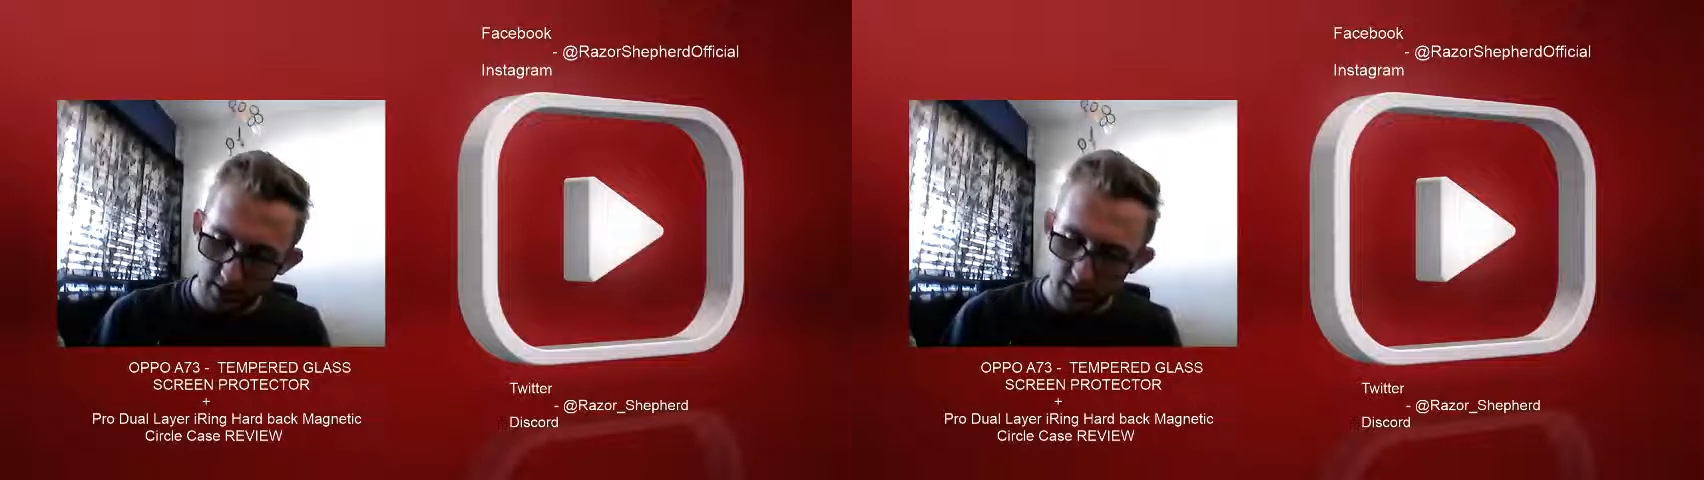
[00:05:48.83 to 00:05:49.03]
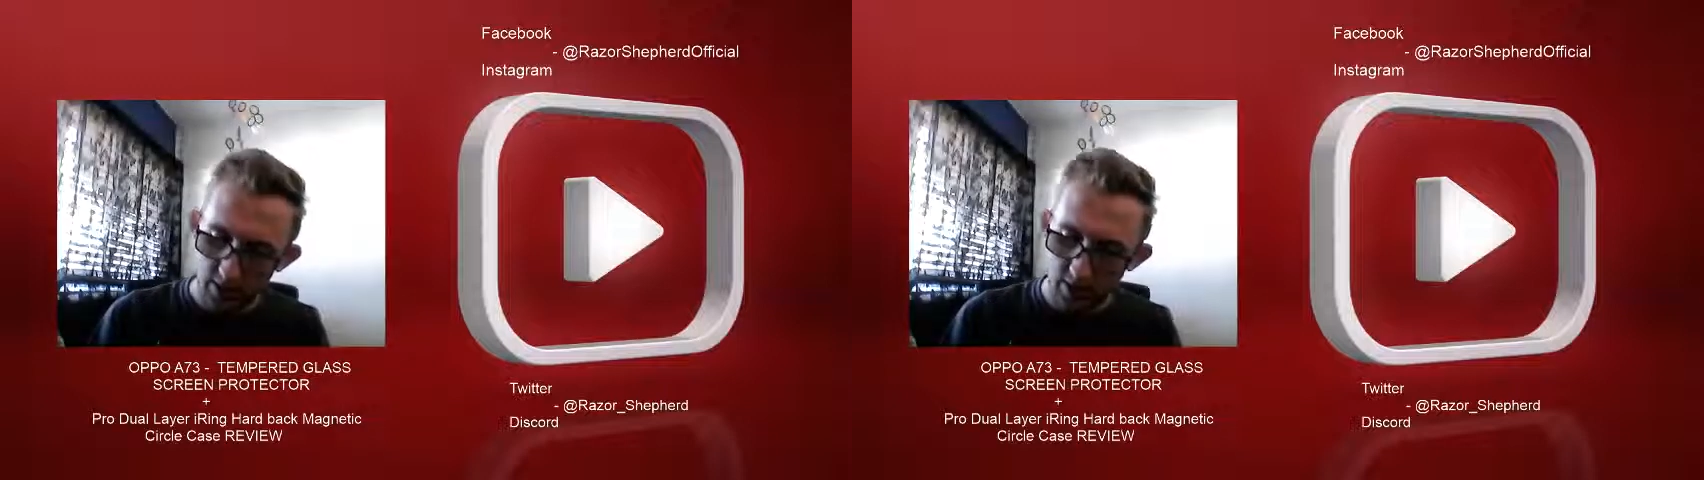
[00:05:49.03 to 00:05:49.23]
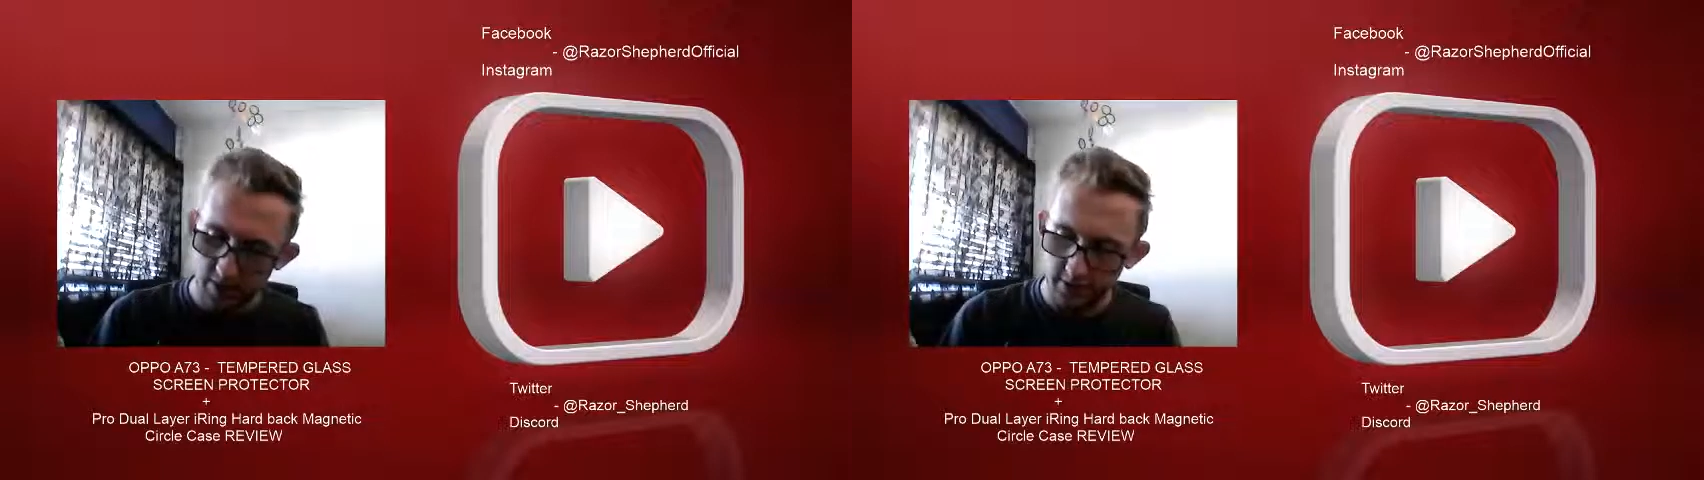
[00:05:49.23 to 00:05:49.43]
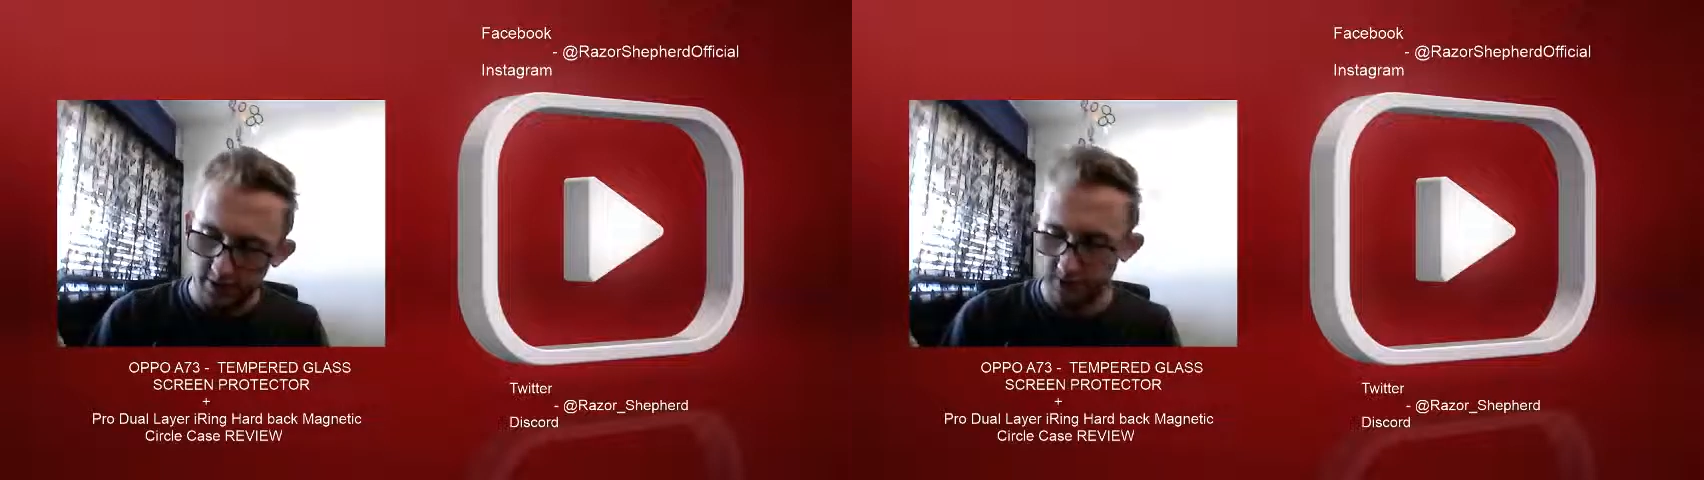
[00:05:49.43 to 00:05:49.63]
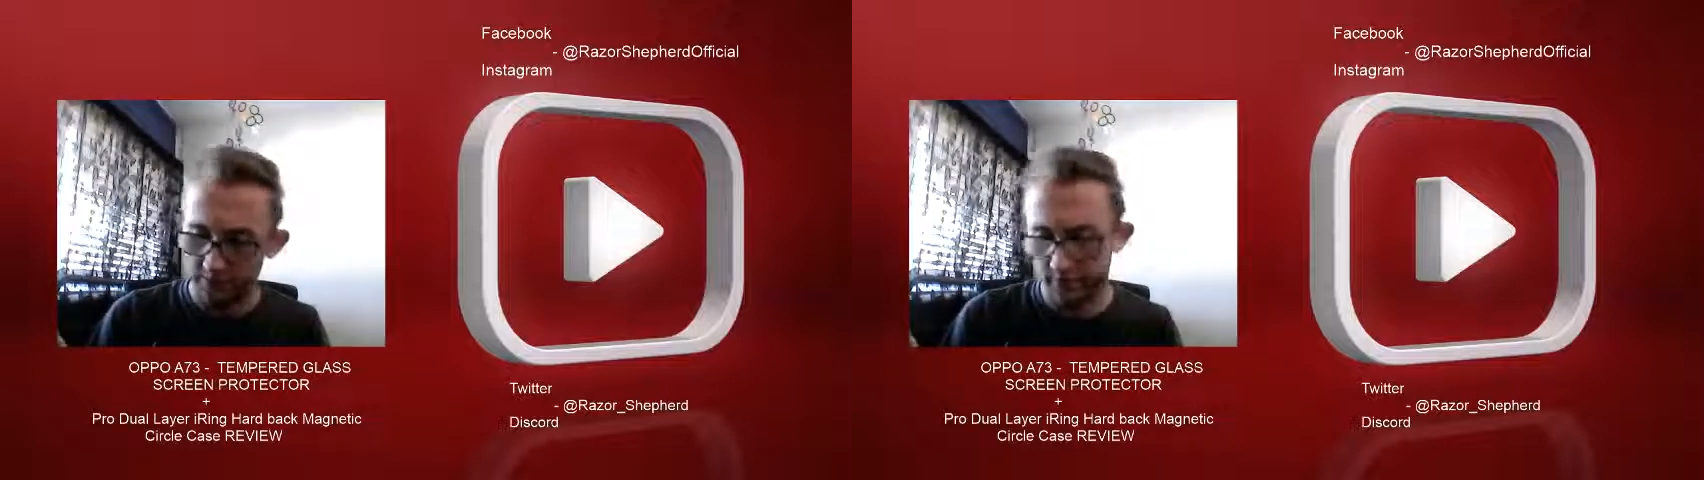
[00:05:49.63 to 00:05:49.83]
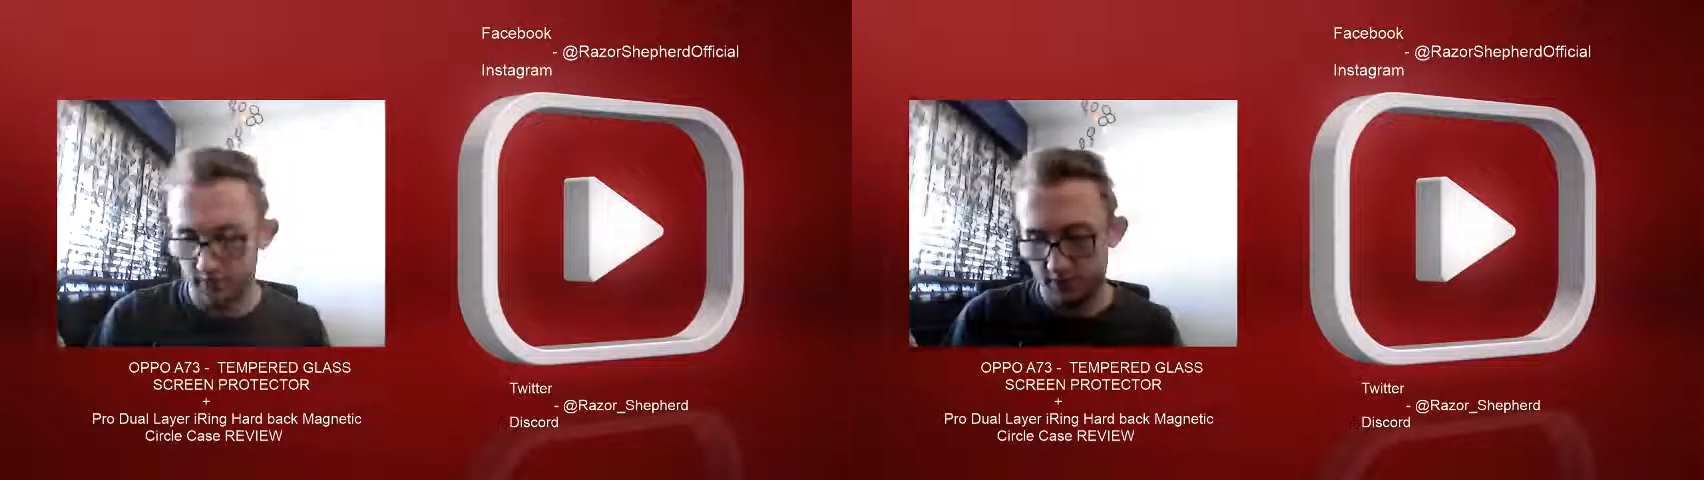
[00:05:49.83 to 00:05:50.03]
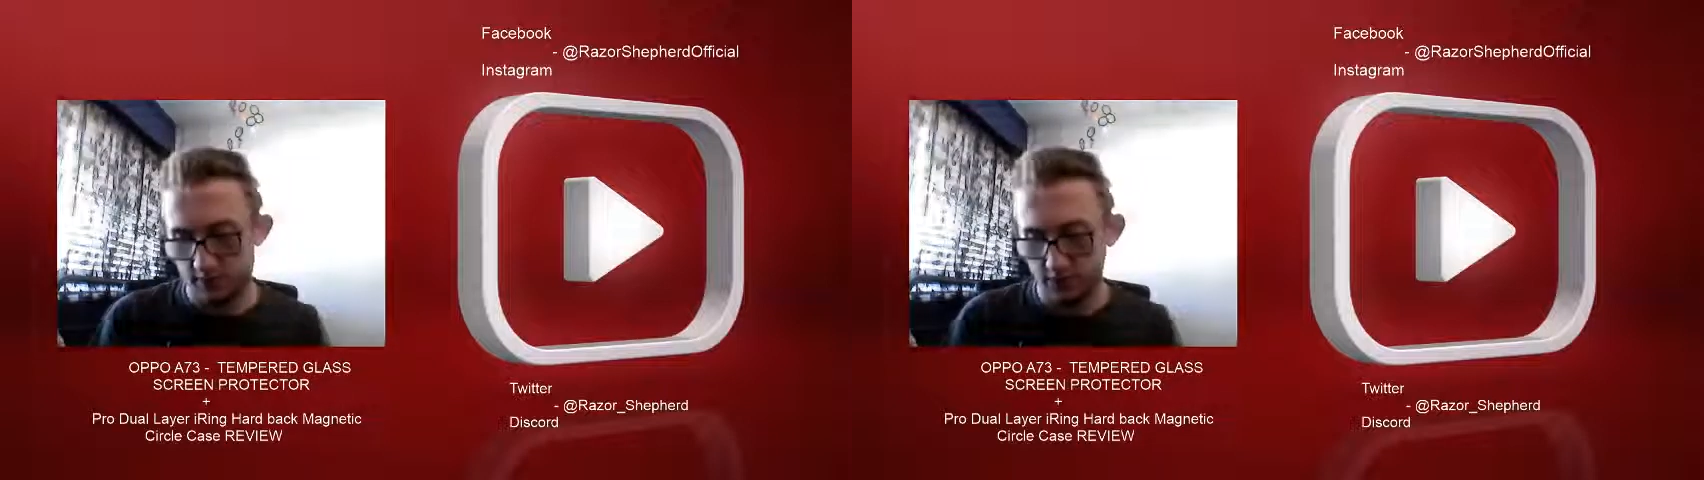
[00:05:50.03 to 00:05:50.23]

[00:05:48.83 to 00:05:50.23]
I wonder. I'm